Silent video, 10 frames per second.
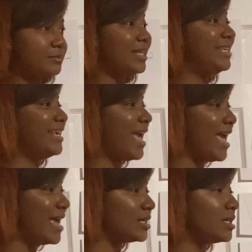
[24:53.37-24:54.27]

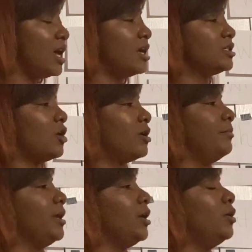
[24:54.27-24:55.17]
Yes. So,
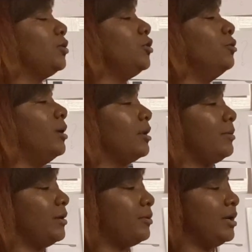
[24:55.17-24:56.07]
Camille, you want to
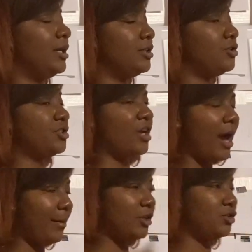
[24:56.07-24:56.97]
be a pediatrician.
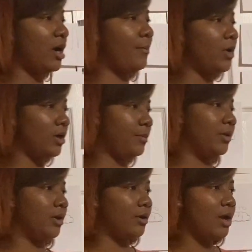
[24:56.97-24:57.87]
How about you come on up
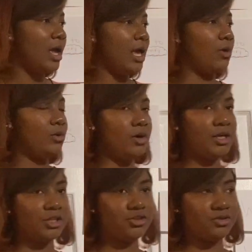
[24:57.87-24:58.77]
here and we'll
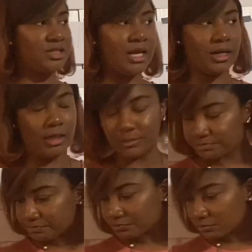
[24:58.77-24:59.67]
get you set
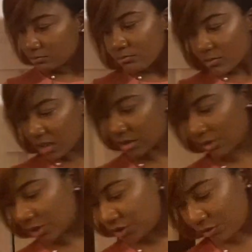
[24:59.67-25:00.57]
up so
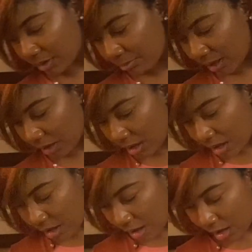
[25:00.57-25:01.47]
that you can be
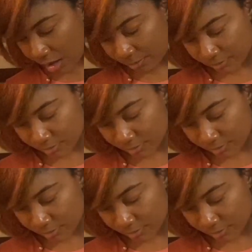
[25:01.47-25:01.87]
a